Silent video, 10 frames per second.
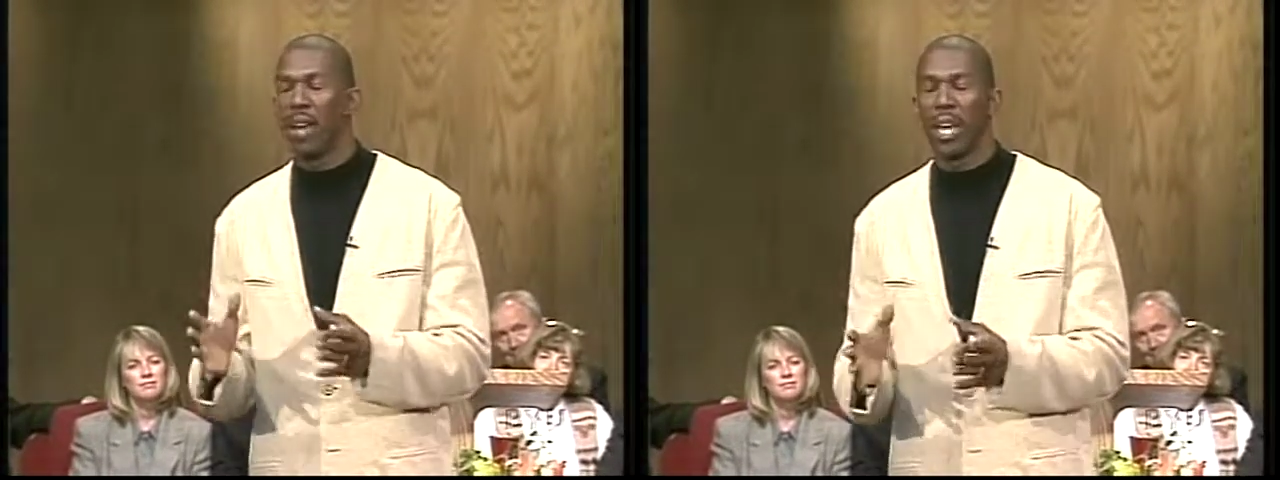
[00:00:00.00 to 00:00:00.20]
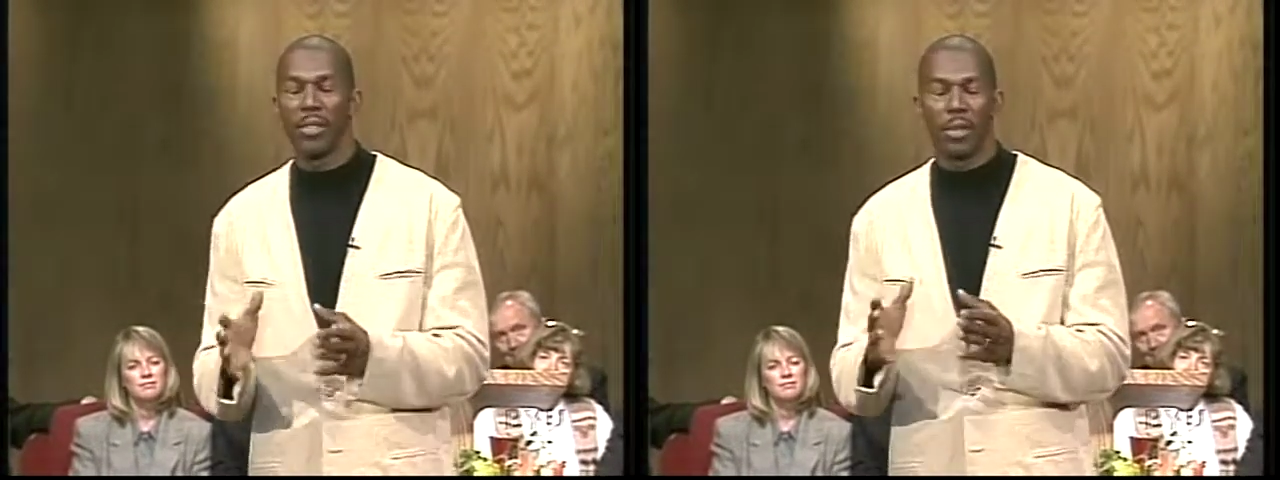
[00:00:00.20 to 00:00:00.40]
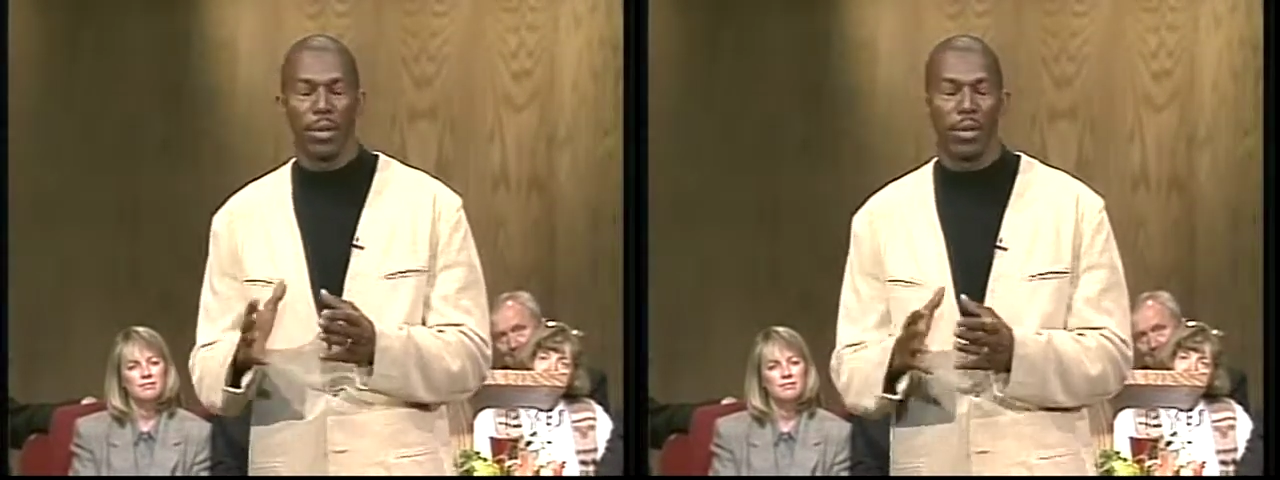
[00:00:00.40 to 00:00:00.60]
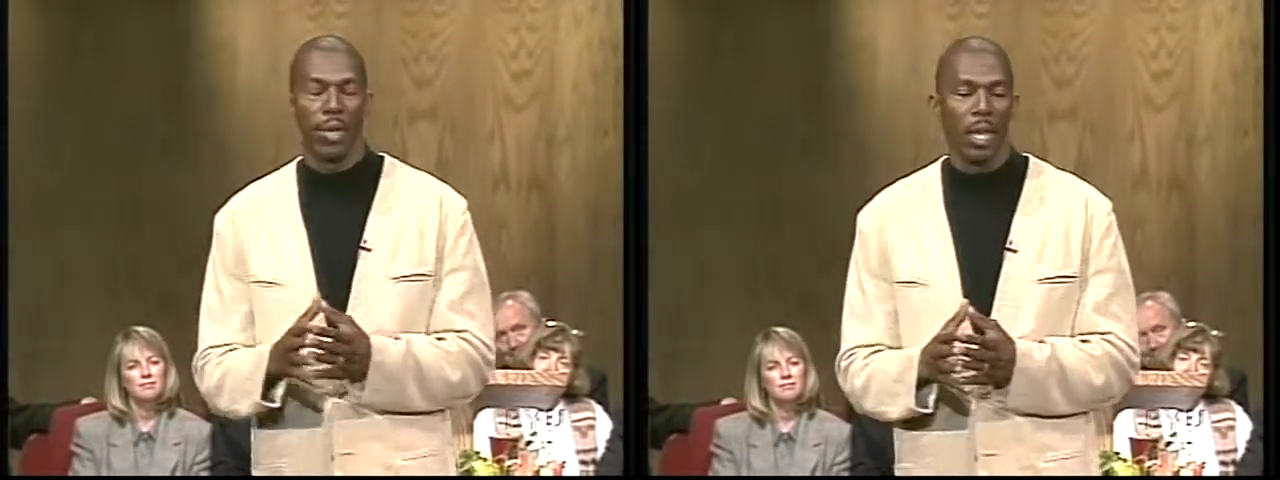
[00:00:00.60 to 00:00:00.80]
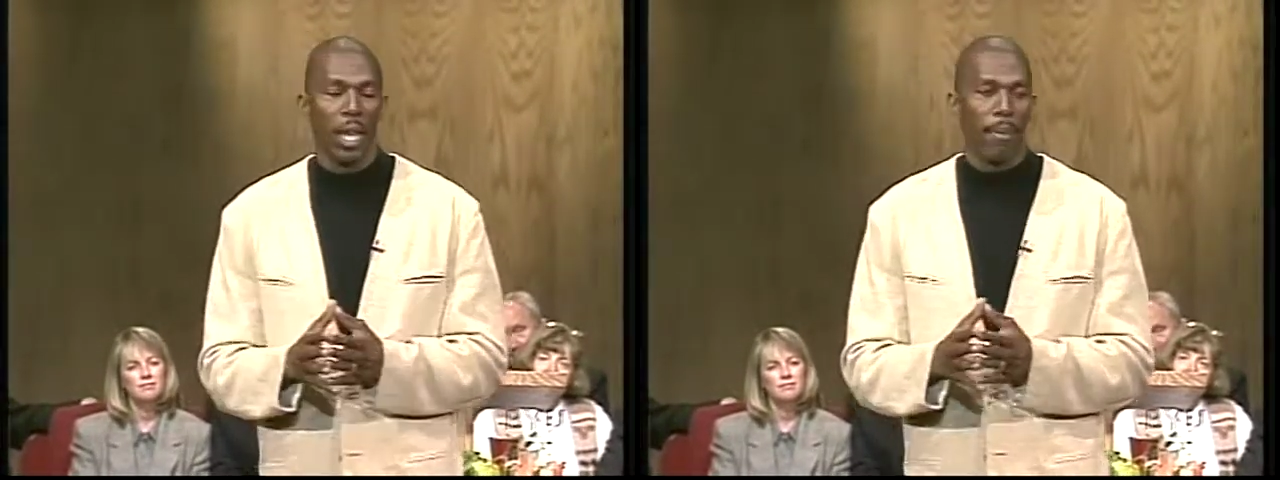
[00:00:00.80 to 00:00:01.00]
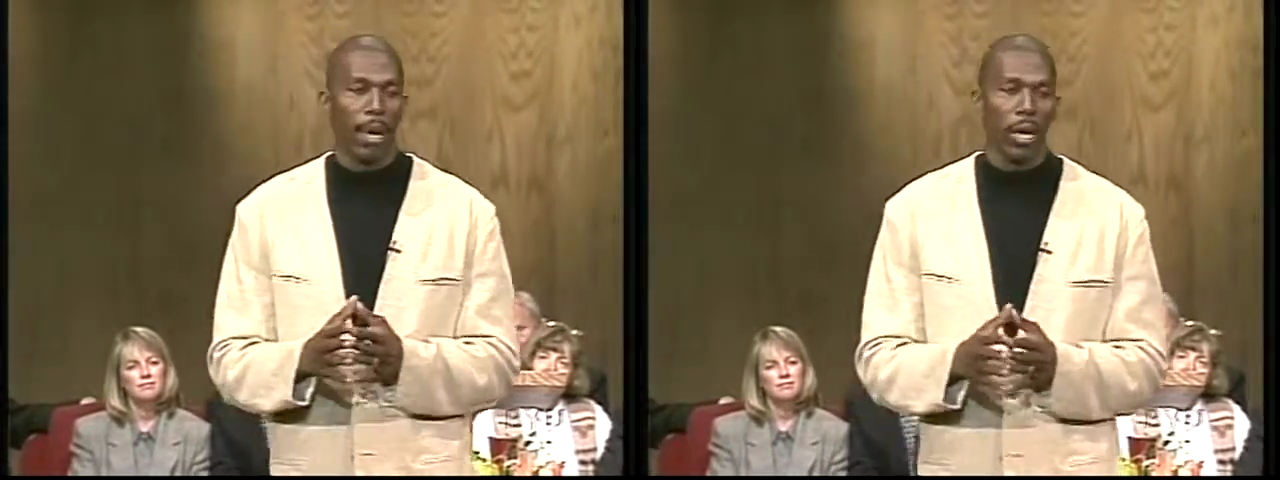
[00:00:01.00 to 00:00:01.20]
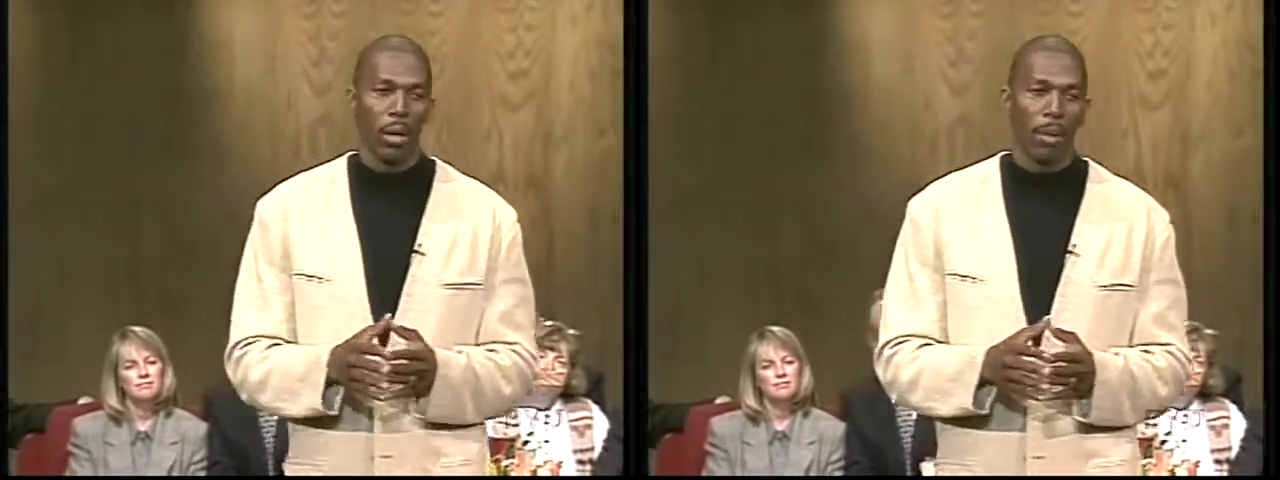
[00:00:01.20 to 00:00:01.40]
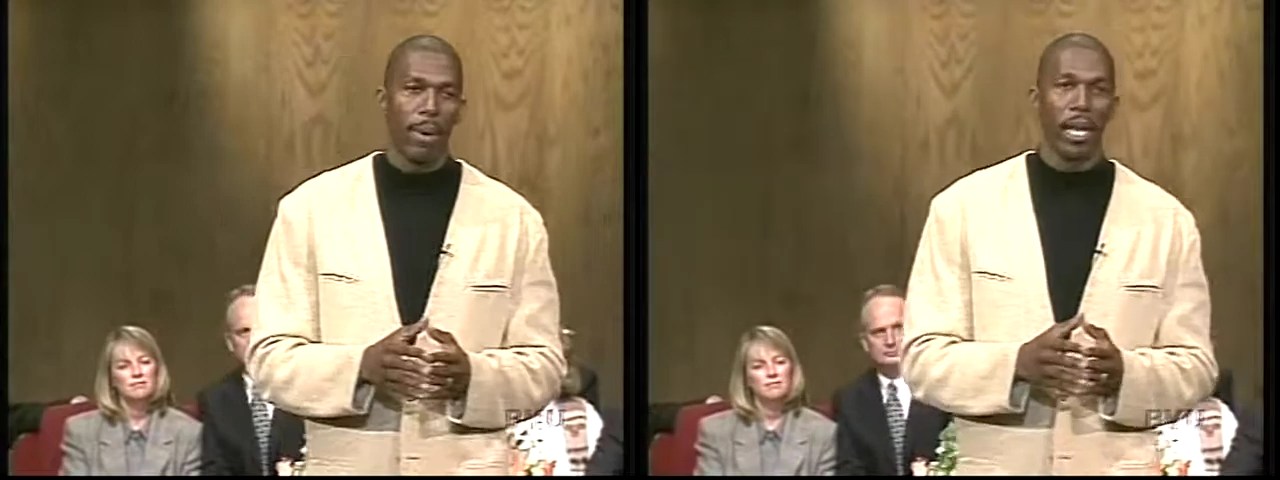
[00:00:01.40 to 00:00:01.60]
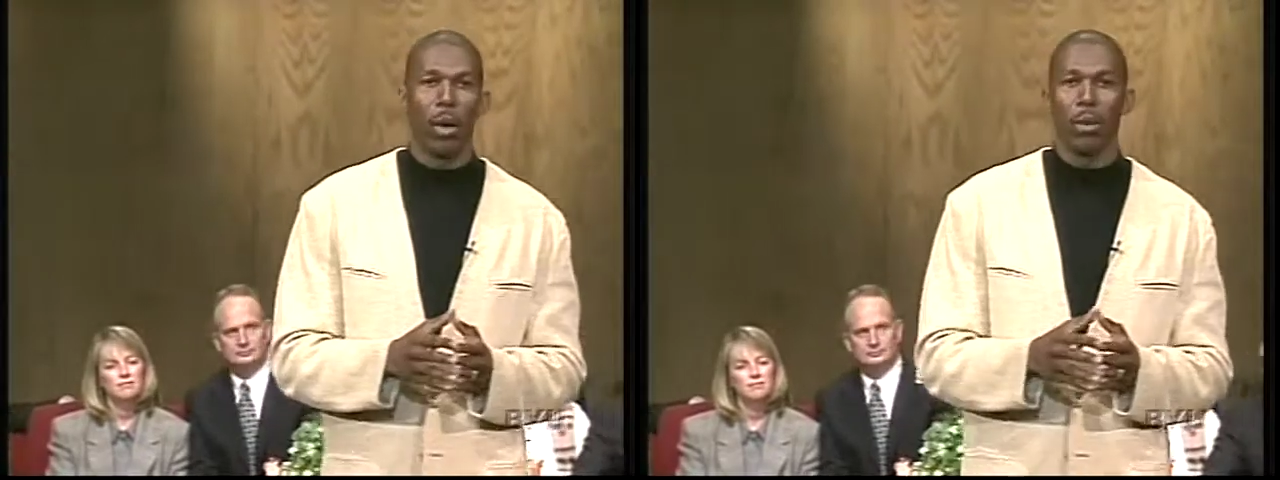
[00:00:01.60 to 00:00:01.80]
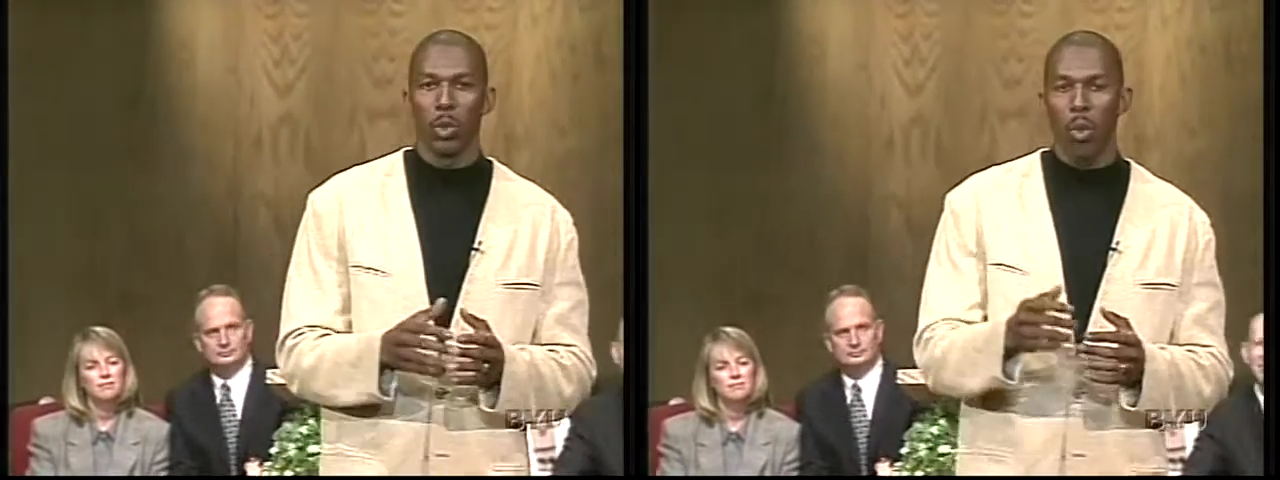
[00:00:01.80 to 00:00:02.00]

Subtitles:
of high school, my coach